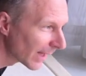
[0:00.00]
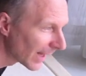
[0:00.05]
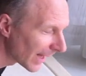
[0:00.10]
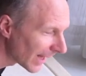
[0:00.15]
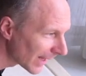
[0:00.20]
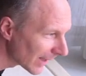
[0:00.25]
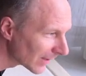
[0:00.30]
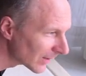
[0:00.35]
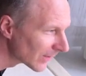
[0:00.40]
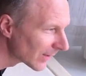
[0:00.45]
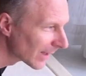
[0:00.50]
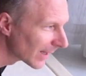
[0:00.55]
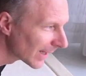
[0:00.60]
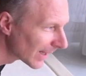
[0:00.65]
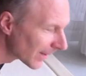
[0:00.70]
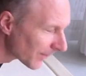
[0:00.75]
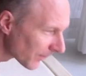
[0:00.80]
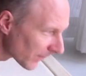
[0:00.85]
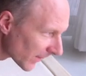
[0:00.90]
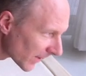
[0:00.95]
And
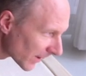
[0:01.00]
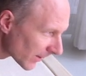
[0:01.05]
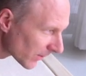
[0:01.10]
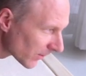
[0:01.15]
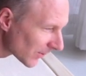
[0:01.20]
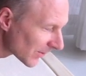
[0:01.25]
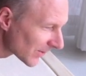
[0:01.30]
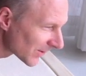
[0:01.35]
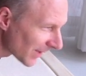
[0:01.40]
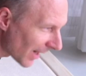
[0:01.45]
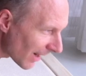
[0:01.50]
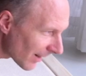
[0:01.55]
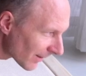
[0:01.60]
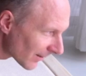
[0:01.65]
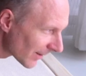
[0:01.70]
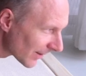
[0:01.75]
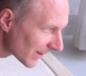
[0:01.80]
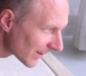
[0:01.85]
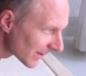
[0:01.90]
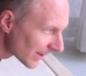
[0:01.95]
to
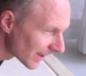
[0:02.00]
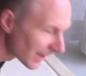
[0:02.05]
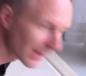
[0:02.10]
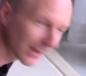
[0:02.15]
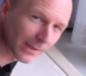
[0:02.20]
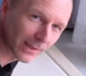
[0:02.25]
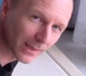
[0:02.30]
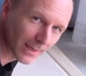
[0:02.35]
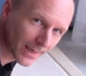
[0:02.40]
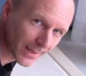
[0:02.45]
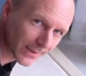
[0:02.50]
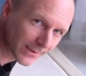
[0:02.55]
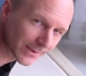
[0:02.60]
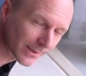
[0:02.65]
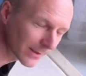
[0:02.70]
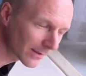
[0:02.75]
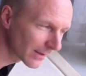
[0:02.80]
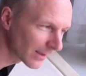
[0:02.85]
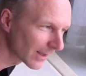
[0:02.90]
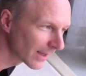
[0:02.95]
start this
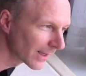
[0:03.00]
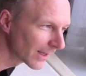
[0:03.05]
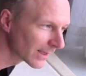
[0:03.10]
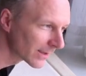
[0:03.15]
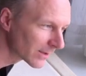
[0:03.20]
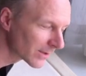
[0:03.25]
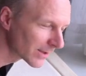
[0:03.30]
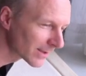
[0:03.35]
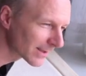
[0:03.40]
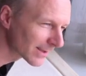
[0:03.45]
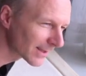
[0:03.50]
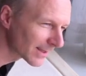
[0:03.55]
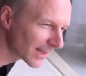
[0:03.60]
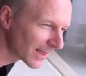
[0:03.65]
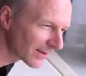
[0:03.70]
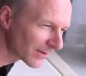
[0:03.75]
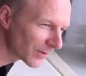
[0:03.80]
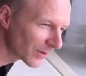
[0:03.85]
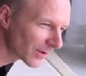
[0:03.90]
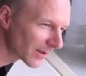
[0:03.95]
listen, just
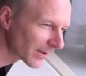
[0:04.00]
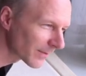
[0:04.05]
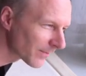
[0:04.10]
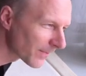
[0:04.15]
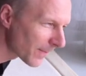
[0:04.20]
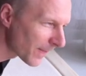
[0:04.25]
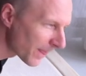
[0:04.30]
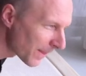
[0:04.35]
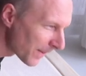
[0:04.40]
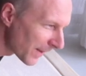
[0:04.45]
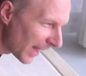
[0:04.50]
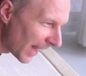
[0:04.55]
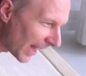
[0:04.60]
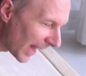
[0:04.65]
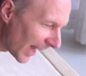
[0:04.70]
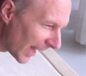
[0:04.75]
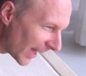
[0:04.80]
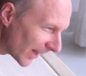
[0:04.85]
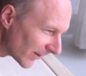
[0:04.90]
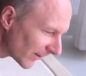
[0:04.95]
let your
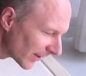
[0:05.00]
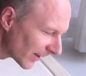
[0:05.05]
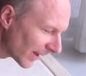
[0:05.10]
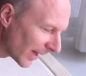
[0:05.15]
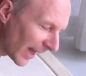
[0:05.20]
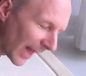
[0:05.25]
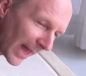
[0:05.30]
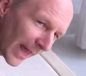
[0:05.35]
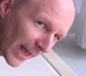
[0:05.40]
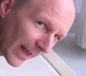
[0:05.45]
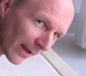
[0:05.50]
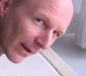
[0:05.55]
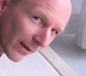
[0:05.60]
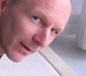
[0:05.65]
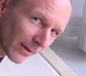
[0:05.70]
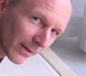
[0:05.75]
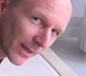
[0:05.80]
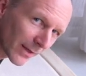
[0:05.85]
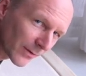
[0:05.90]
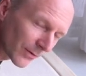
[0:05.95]
head
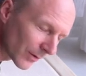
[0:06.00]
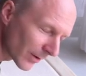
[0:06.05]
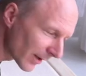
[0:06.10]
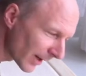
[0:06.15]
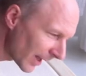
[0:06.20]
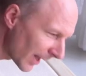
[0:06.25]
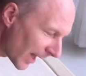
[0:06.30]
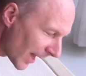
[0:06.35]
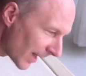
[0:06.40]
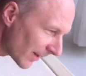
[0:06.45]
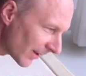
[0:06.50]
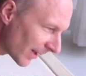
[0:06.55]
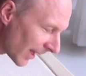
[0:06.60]
hang. Let your head